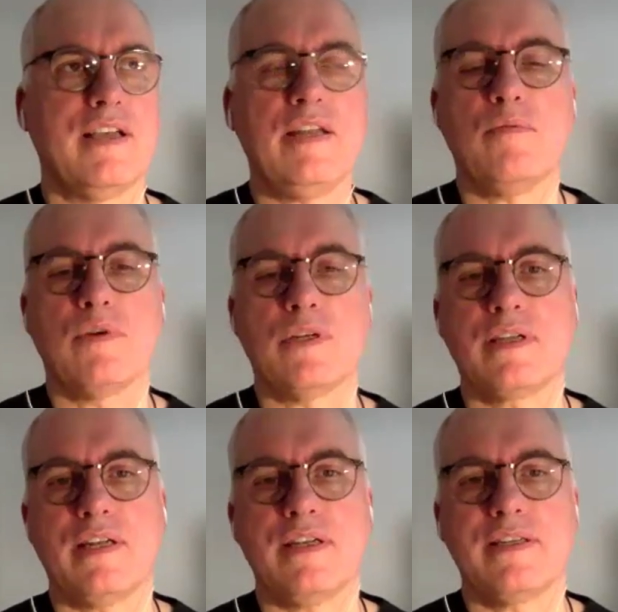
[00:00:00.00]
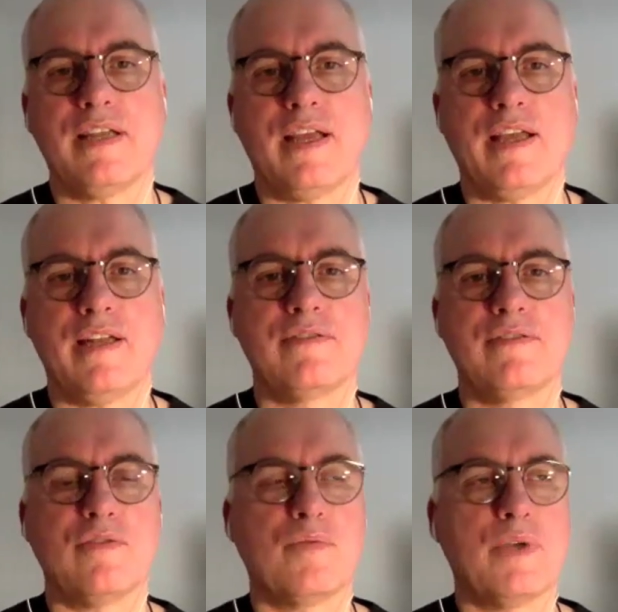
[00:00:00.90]
anyone can attend.
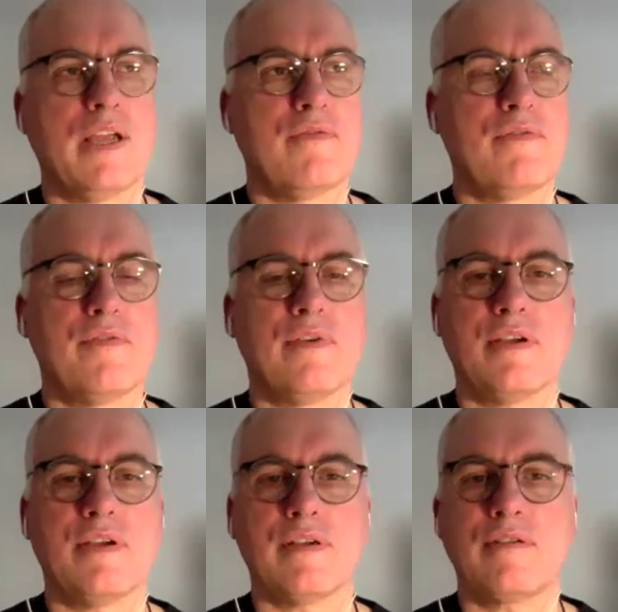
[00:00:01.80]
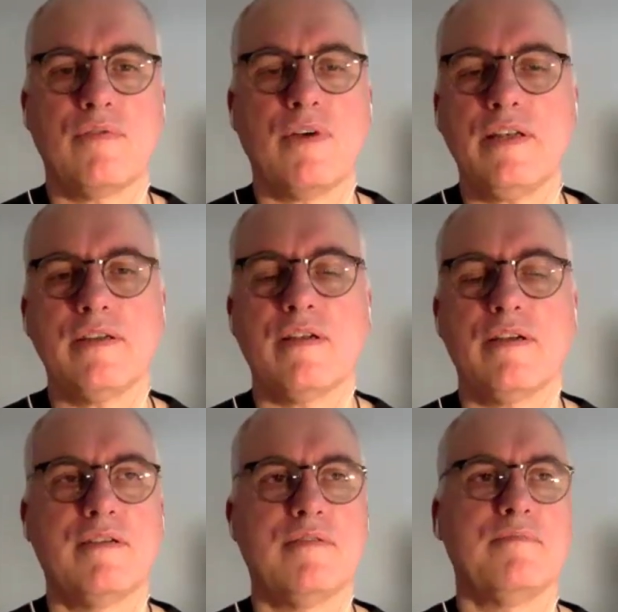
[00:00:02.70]
So we have quite
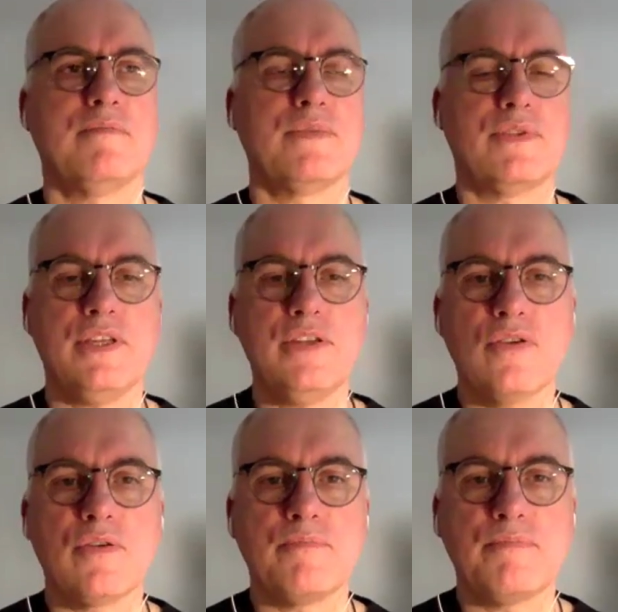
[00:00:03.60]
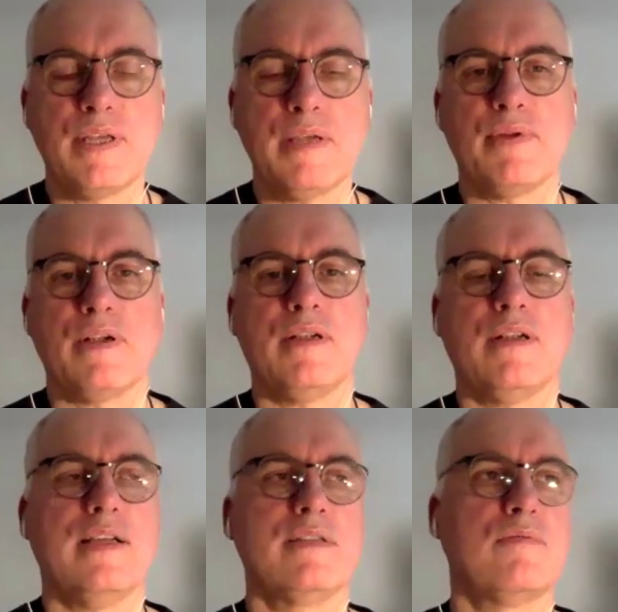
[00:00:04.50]
senior
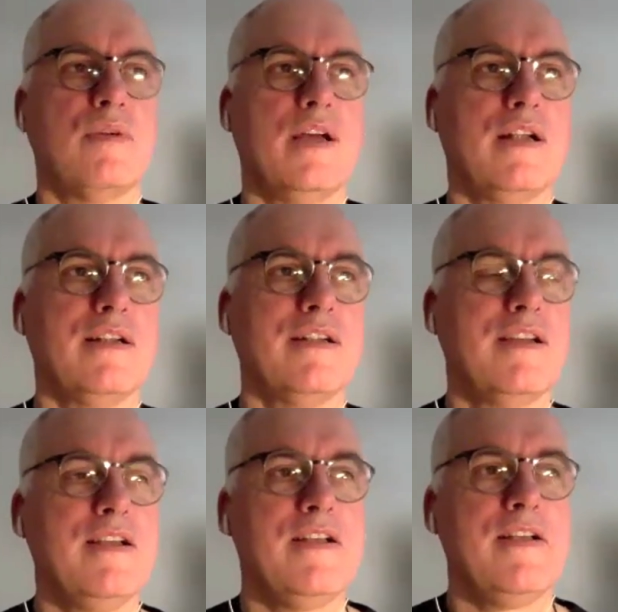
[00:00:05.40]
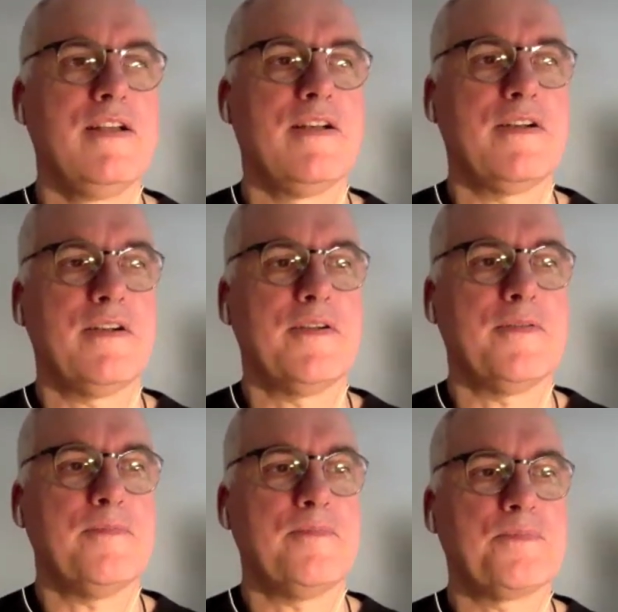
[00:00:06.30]
people as well,
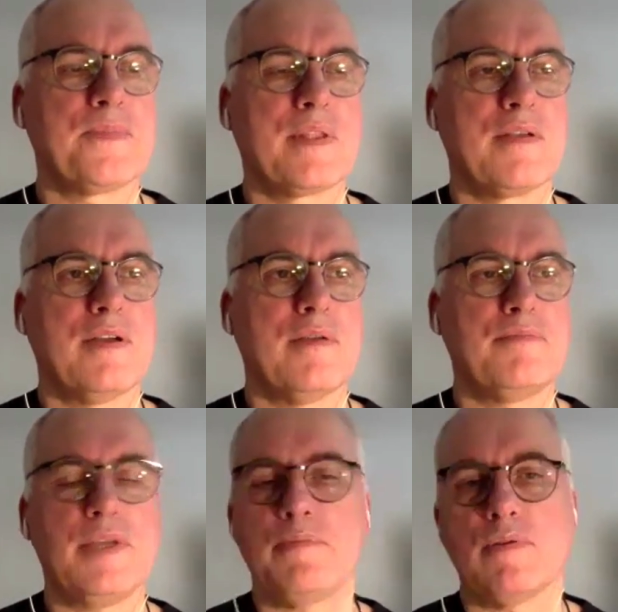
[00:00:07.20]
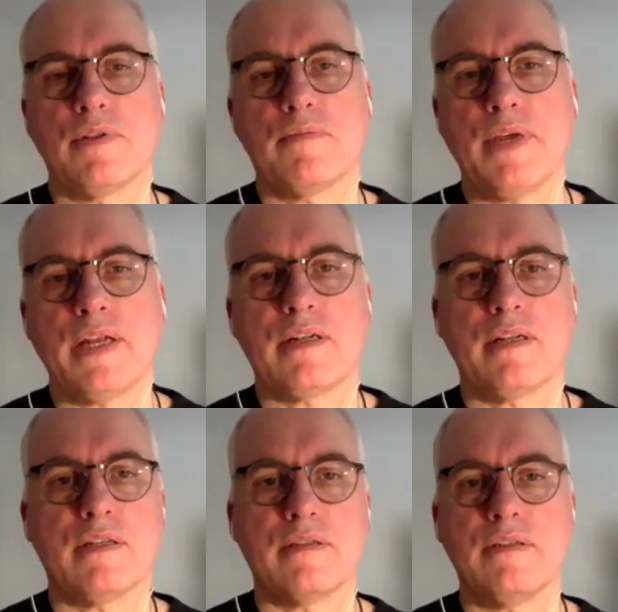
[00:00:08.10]
um, people with
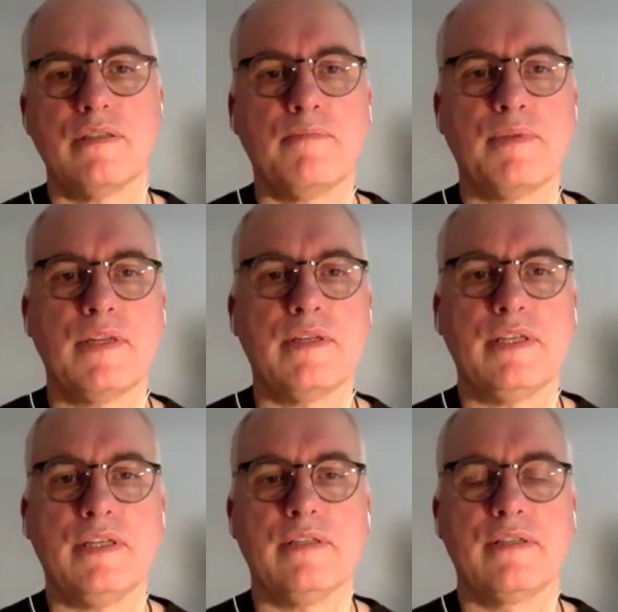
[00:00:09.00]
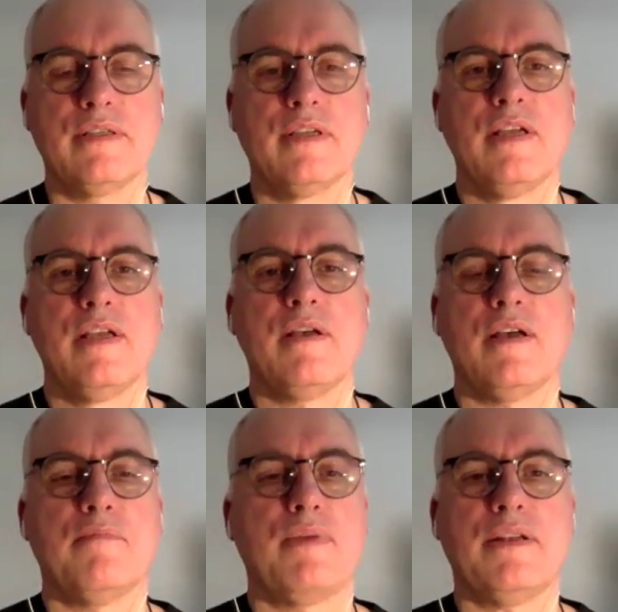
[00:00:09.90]
mental disabilities,
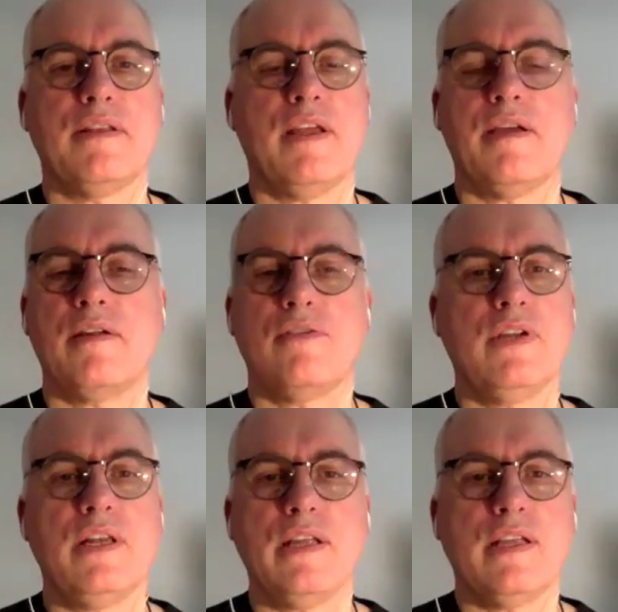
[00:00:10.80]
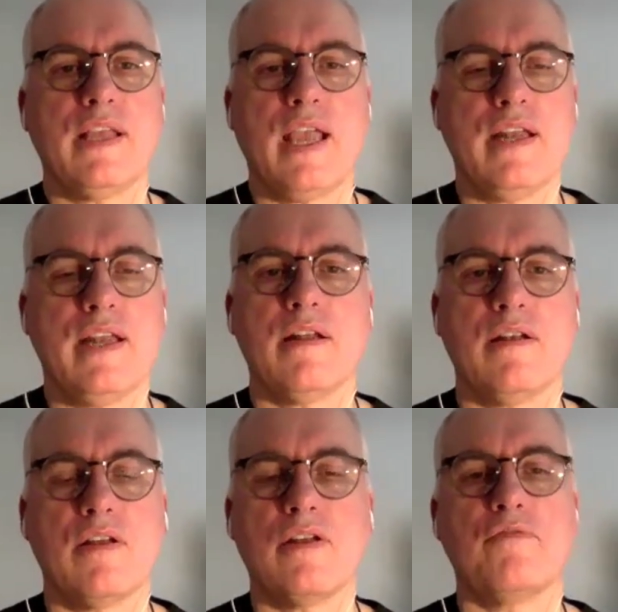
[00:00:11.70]
but they're really gaining a
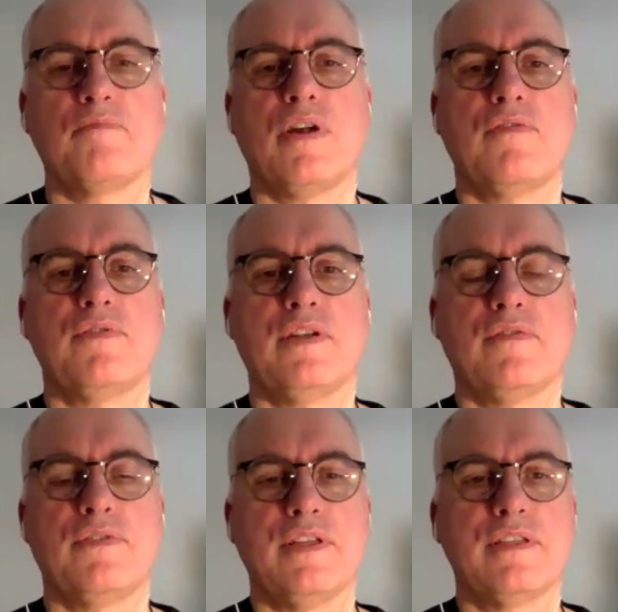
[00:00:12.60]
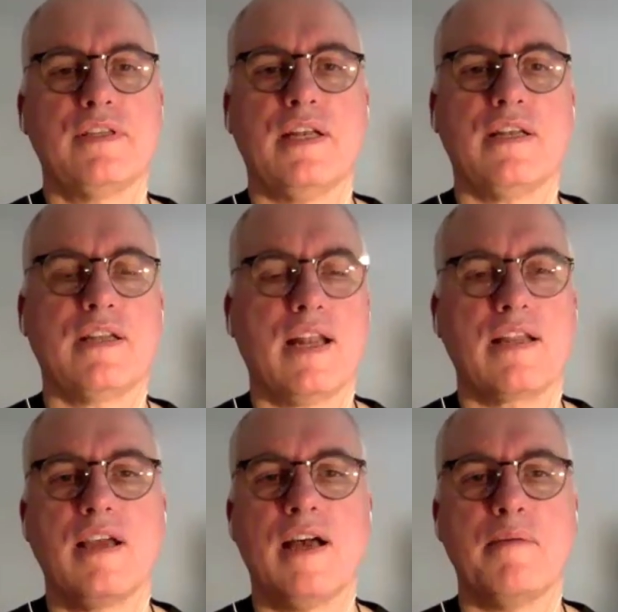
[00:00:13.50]
lot of profit of this and
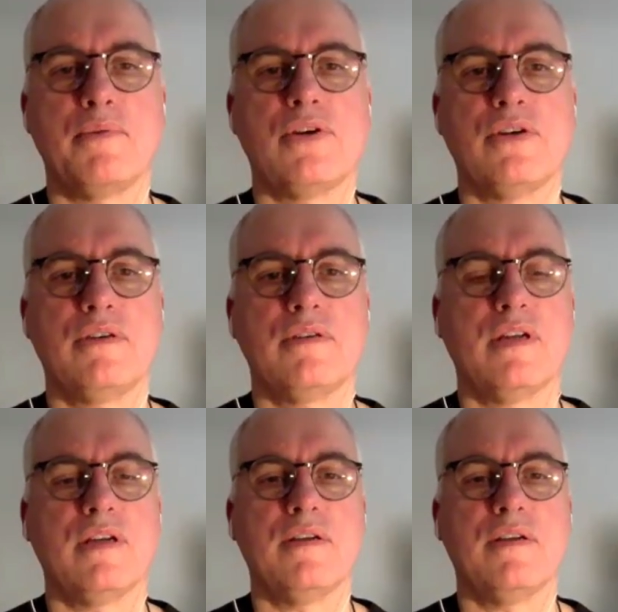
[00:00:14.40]
get calmer.